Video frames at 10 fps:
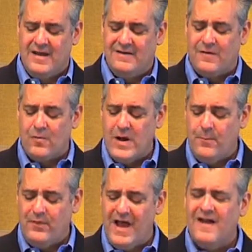It's a real
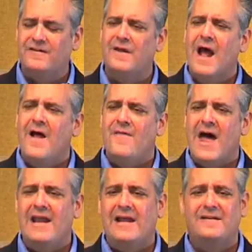place
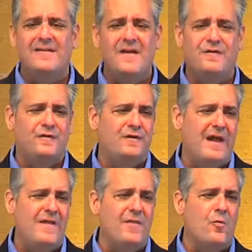that exists
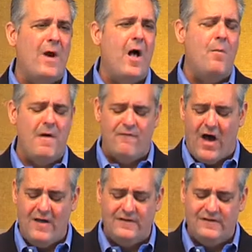in the realm of
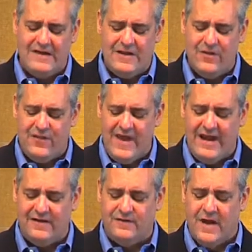unseen
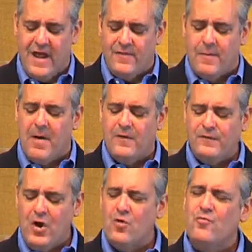things. The
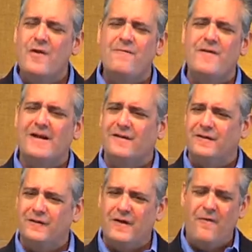most horrific
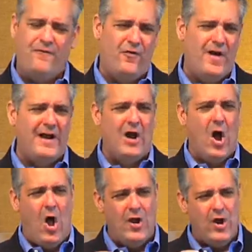suffering
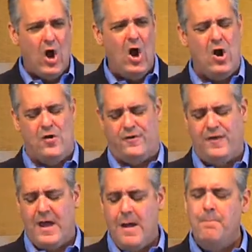on earth
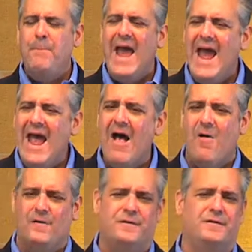
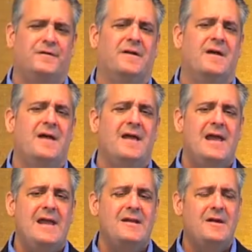pales
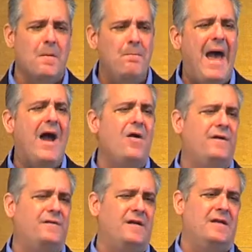in
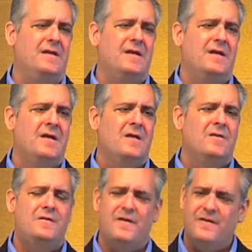comparison
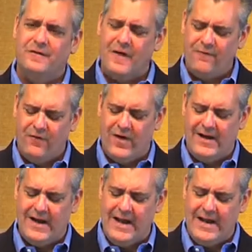to the
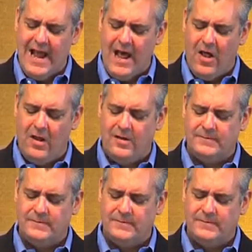suffering in hell.